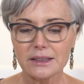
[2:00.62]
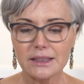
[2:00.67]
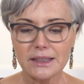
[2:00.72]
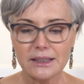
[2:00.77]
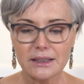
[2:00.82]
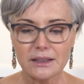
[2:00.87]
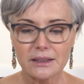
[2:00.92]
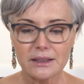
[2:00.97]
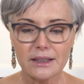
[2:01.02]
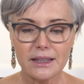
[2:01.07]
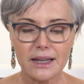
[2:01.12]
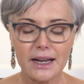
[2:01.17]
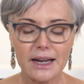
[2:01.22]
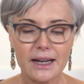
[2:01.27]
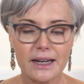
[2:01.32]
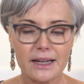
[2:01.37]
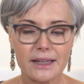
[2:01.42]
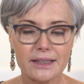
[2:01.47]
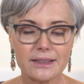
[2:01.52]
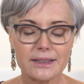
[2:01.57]
needle,
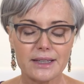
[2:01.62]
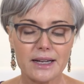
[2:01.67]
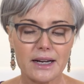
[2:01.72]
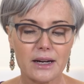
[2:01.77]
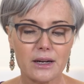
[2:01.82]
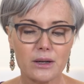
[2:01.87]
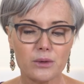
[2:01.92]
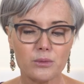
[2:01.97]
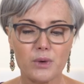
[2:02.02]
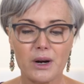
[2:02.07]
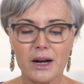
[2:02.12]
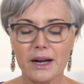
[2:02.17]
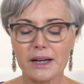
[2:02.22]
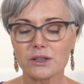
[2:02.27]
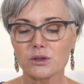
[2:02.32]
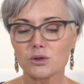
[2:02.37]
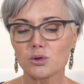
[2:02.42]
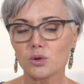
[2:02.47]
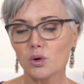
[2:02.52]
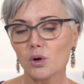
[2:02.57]
and
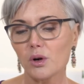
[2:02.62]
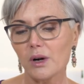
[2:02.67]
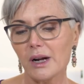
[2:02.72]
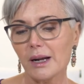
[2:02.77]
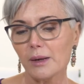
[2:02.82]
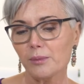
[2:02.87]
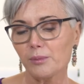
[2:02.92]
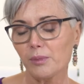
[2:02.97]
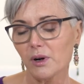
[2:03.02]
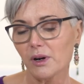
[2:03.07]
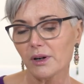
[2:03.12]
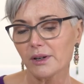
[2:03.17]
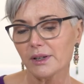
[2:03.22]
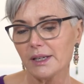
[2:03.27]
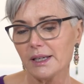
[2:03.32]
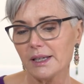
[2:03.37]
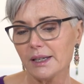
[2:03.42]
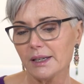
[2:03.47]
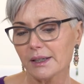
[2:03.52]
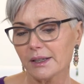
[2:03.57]
I draw up on
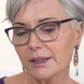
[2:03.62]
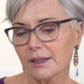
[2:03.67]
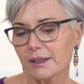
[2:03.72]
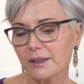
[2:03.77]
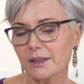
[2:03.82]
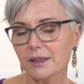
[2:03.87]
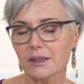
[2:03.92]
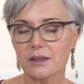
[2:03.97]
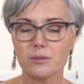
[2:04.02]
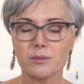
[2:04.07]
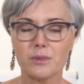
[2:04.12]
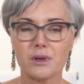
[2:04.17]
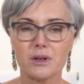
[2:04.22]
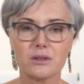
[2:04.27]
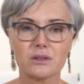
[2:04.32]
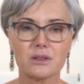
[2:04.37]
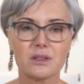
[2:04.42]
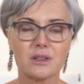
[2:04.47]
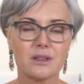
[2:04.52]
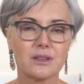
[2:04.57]
here the
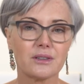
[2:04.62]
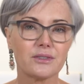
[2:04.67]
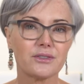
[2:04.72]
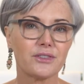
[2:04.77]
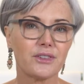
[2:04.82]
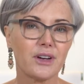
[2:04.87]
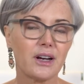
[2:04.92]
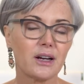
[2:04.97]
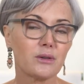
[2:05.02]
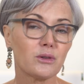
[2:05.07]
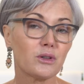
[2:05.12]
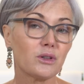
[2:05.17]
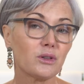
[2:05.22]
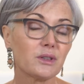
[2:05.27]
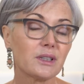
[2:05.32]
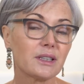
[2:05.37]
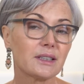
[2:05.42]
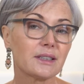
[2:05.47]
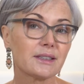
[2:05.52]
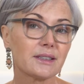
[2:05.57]
amount of
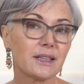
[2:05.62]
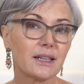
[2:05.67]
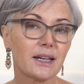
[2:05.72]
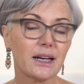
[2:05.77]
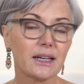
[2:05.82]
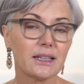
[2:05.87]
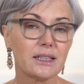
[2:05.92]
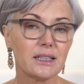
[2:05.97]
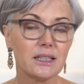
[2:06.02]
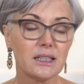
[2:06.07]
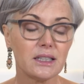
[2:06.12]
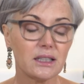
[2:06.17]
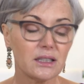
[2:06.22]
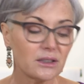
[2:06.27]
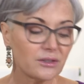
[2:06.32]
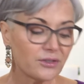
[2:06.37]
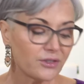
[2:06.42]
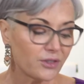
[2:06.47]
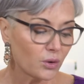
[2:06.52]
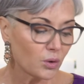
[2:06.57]
units that I
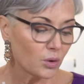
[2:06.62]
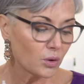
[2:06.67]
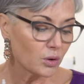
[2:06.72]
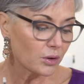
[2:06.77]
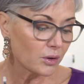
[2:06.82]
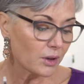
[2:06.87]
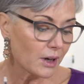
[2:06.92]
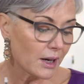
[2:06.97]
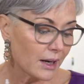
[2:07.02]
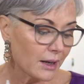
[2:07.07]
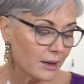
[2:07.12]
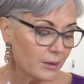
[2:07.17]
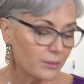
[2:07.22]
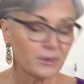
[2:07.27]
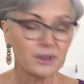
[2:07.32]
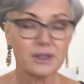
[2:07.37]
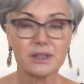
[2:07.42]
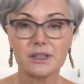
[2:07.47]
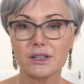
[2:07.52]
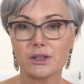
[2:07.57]
need for
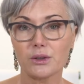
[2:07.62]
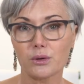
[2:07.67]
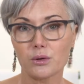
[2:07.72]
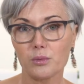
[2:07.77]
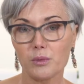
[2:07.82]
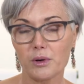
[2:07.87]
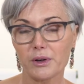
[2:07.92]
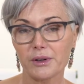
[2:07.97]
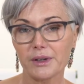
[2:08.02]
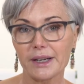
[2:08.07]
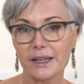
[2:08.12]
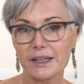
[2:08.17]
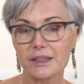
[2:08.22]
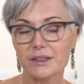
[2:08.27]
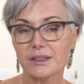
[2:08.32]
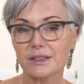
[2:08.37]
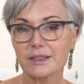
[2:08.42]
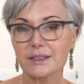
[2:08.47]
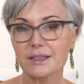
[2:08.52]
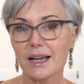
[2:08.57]
the
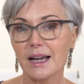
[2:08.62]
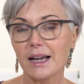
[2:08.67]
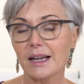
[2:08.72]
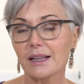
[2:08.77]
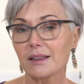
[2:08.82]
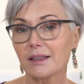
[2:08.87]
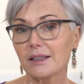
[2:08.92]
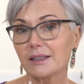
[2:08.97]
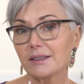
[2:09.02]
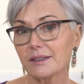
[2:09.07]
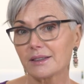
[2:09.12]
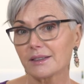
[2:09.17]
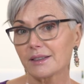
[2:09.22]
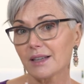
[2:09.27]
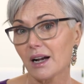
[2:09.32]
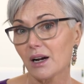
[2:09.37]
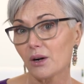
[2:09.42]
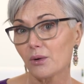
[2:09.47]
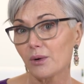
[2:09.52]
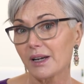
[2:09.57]
neuromodulators, and this is
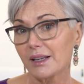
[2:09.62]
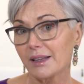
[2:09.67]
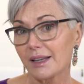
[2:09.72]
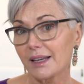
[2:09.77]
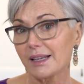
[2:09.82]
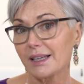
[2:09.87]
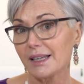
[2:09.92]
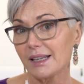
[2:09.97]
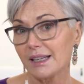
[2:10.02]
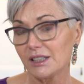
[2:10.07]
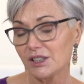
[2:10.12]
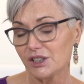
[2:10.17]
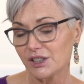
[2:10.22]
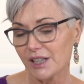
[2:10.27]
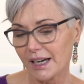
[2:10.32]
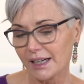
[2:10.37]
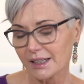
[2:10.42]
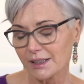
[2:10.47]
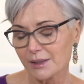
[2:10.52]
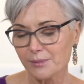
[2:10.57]
how I then
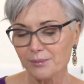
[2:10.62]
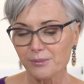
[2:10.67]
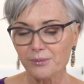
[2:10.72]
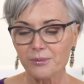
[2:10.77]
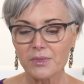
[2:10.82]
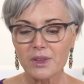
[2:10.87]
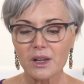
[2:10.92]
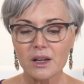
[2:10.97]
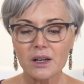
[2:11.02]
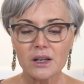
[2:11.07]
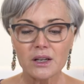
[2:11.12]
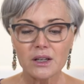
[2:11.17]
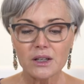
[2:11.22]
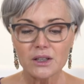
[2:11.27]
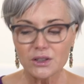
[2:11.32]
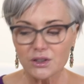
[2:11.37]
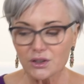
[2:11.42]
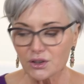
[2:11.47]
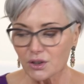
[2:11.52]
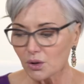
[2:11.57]
inject.
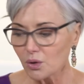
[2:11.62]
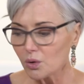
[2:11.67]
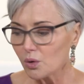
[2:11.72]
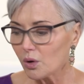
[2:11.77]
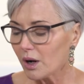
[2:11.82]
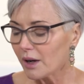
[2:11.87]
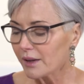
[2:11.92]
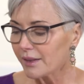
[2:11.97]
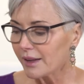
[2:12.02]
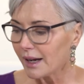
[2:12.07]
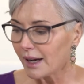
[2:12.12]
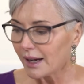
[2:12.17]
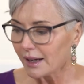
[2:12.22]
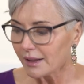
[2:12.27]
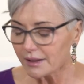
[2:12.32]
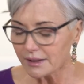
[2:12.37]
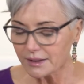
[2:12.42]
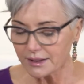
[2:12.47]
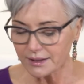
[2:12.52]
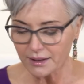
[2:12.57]
So on the
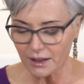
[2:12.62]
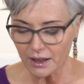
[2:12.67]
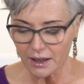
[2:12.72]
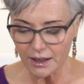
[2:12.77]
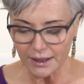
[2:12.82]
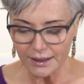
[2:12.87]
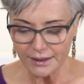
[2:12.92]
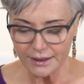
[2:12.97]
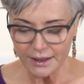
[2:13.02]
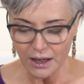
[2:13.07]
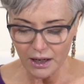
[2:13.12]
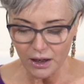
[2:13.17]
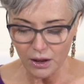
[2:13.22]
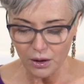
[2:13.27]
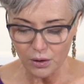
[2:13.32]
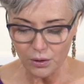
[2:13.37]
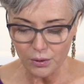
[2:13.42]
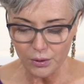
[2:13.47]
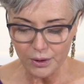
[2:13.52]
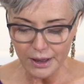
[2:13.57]
other side,
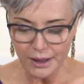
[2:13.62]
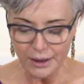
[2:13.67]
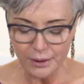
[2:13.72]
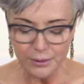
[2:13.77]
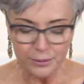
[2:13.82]
our